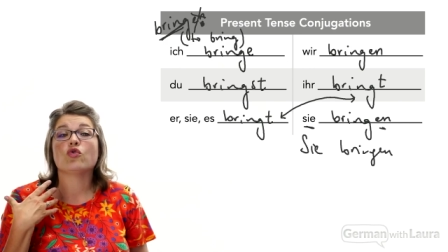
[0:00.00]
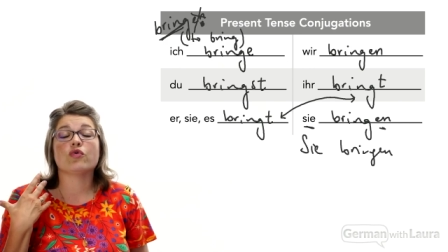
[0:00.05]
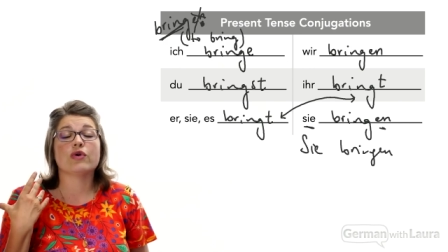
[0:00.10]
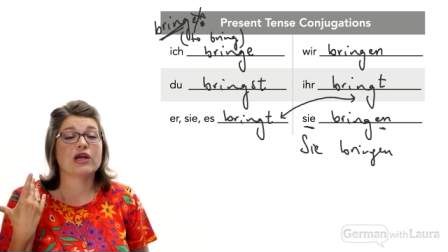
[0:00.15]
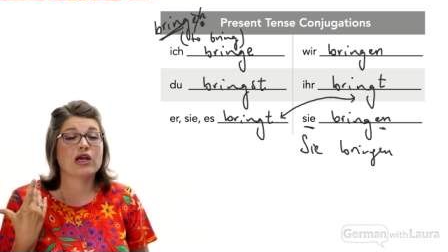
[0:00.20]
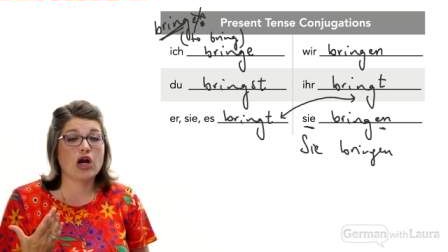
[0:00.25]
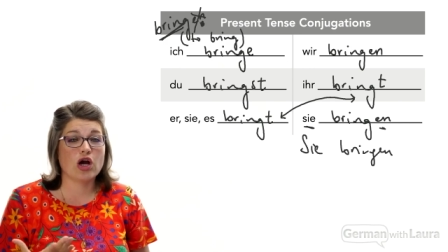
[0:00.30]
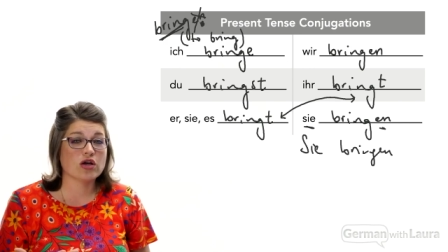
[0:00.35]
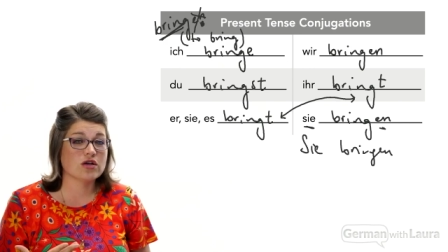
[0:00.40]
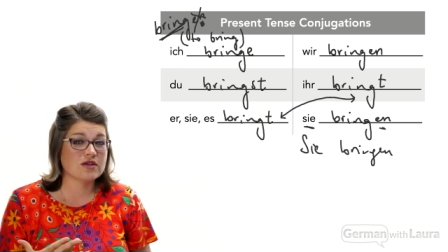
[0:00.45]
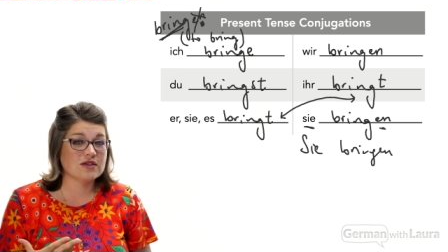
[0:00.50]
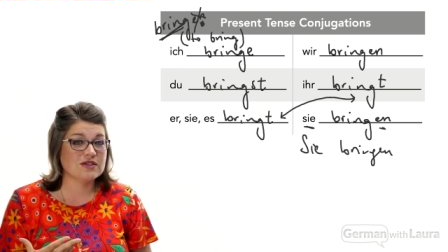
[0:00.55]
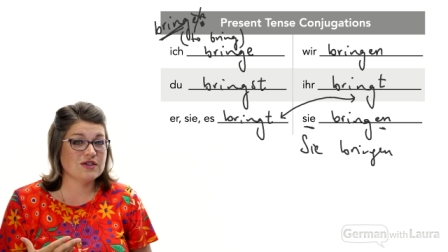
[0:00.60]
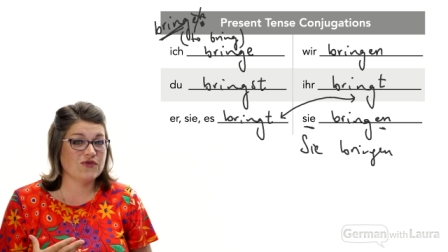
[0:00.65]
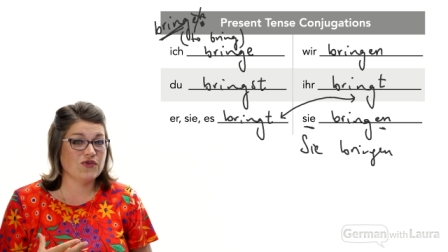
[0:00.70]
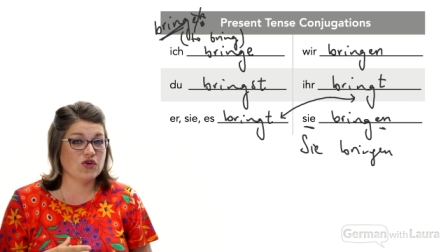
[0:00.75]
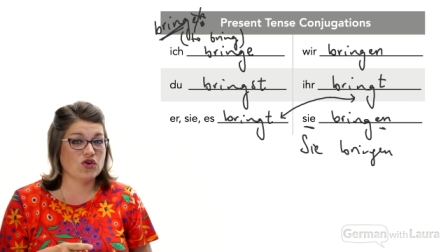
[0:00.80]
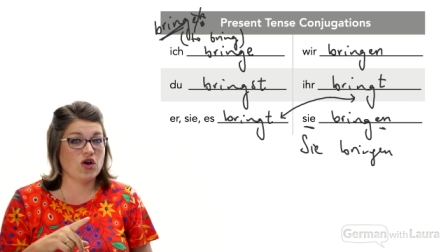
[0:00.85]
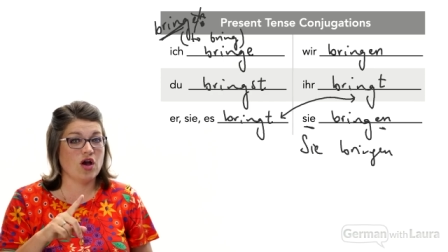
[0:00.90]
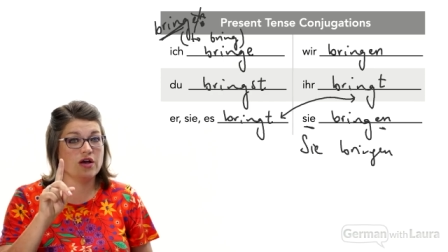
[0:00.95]

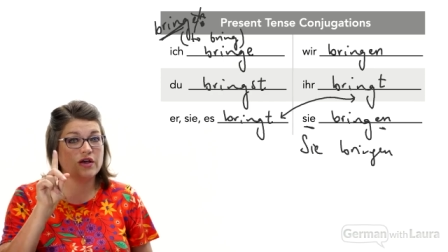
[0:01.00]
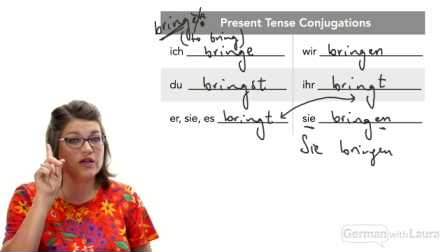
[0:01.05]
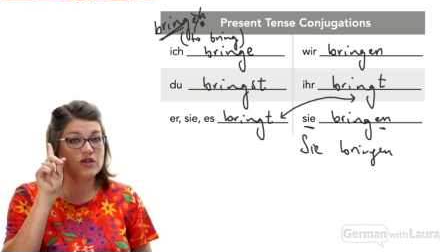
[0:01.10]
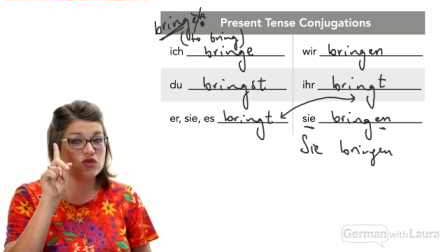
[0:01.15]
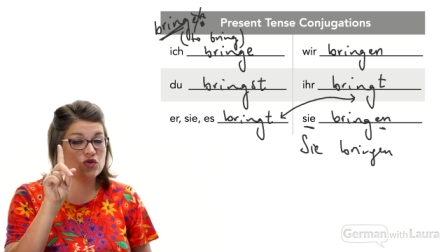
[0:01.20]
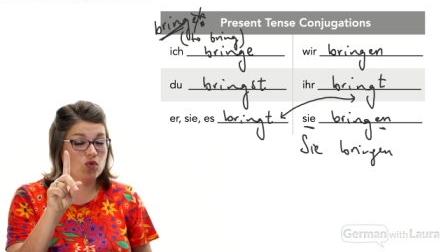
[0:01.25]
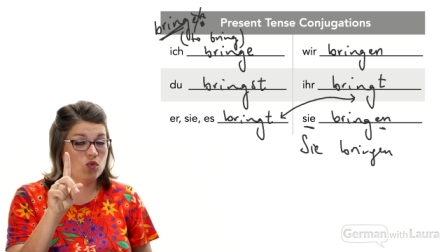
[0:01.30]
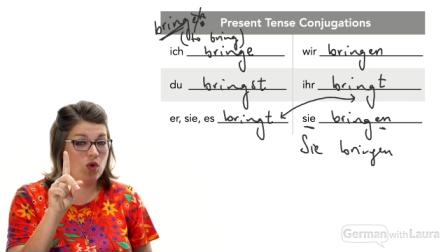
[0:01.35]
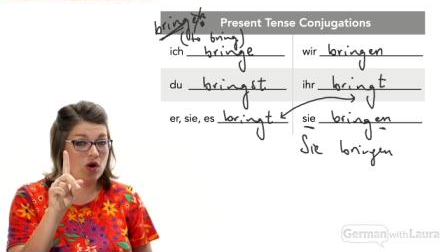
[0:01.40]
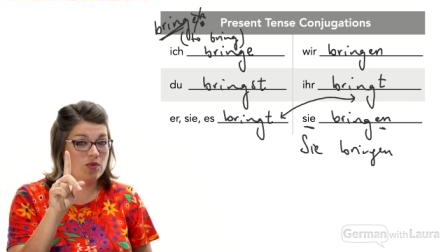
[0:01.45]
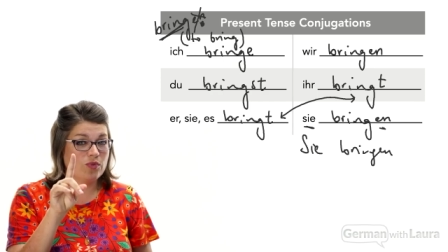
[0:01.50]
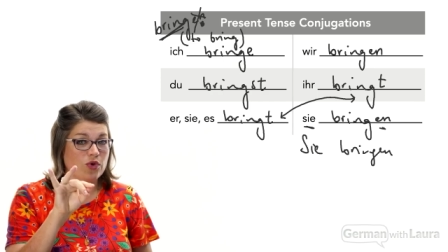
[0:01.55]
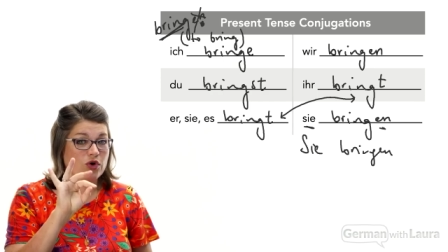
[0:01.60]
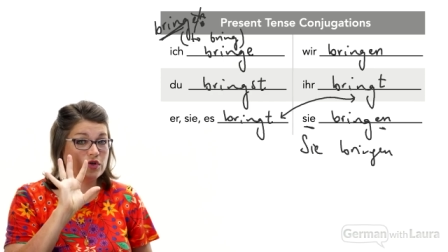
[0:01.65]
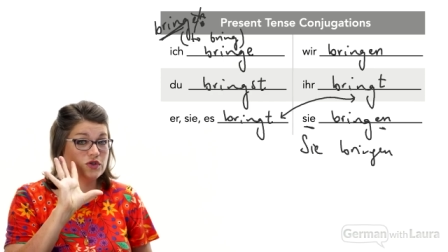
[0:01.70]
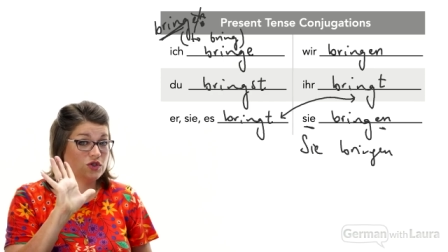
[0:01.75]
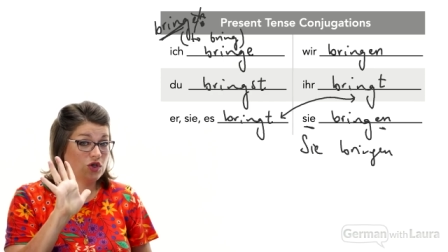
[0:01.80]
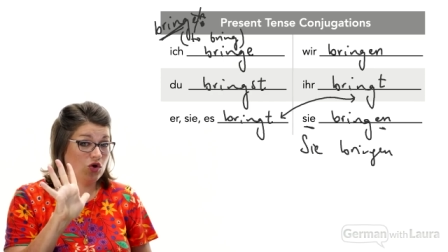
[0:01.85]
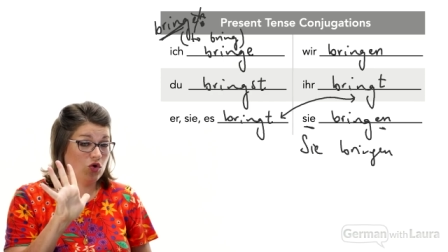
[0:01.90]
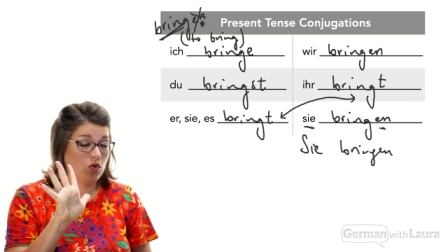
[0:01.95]
regardless if you're talking to one
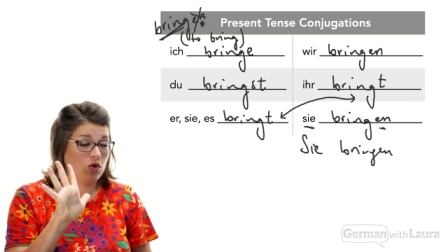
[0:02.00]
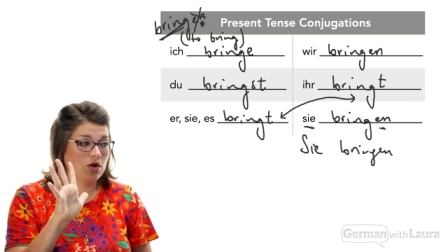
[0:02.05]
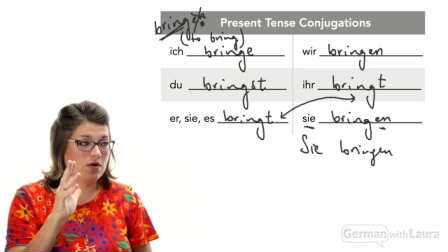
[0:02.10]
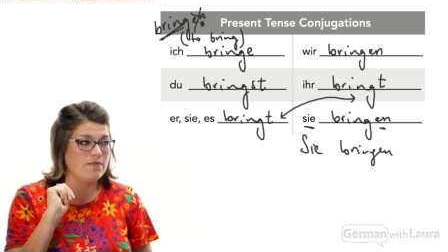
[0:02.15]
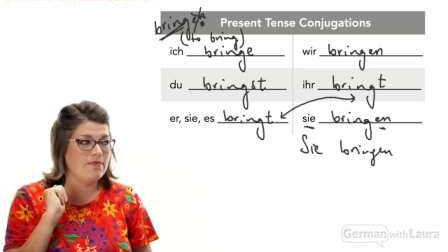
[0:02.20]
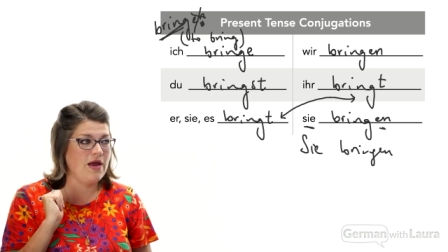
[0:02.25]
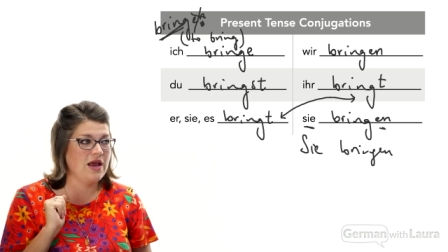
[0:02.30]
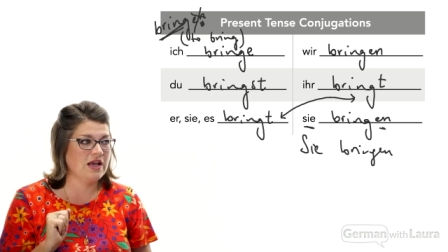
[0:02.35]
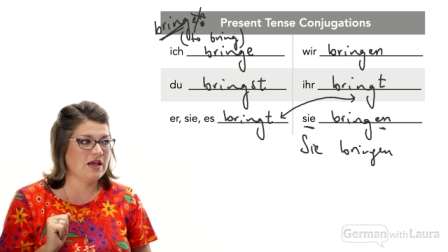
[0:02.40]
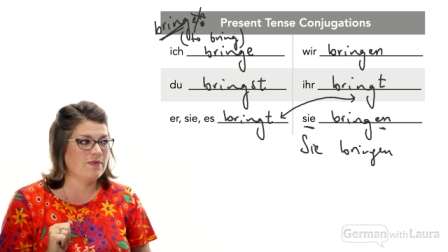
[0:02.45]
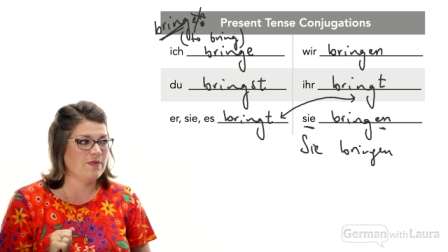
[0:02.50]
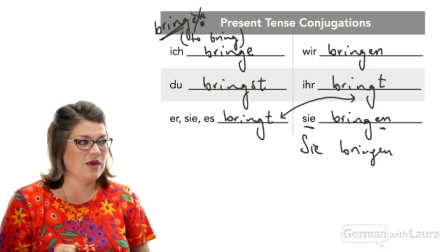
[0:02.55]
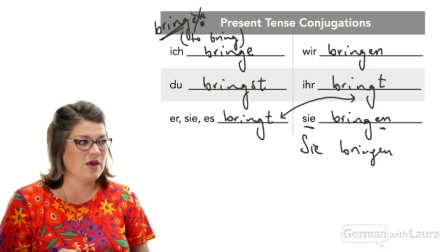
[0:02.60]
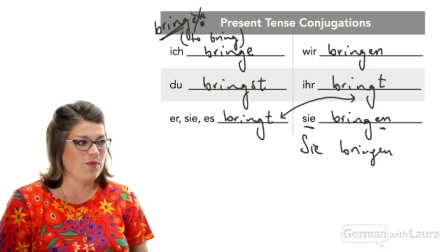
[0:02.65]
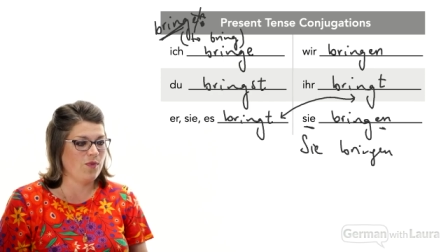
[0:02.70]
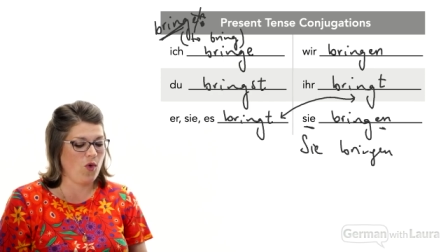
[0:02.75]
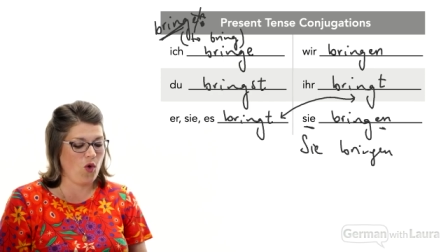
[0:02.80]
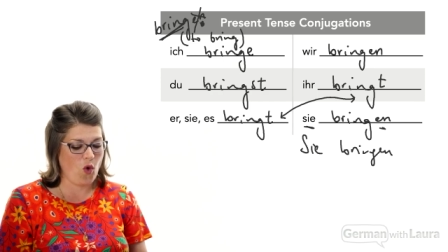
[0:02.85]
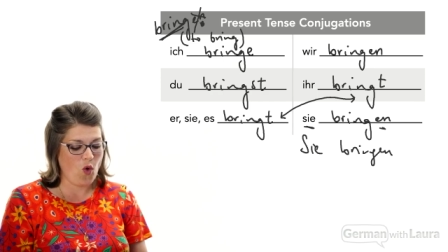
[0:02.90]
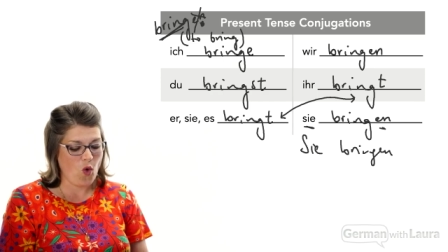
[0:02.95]
person or many
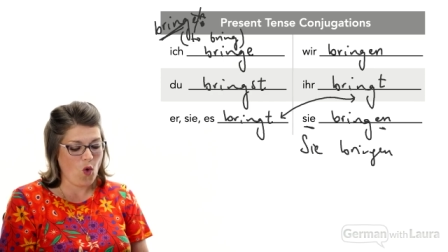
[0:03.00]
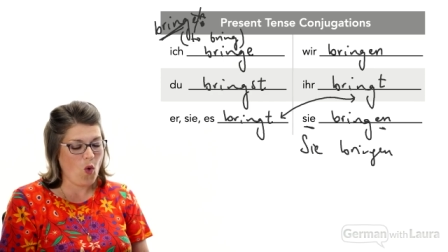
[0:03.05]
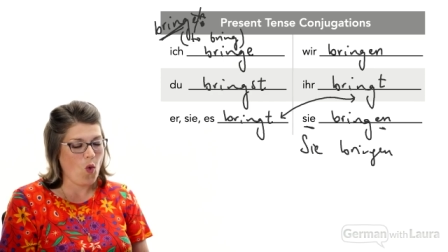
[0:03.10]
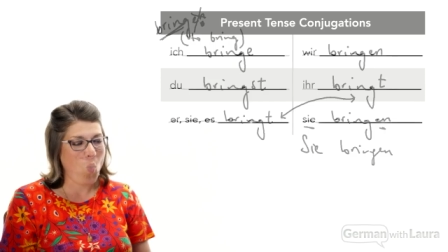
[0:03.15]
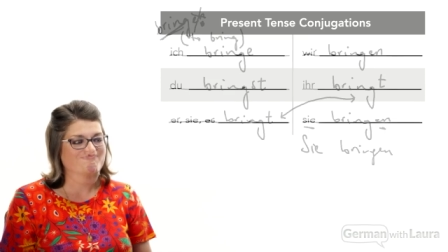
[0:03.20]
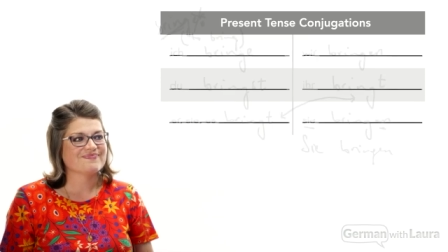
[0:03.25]
people.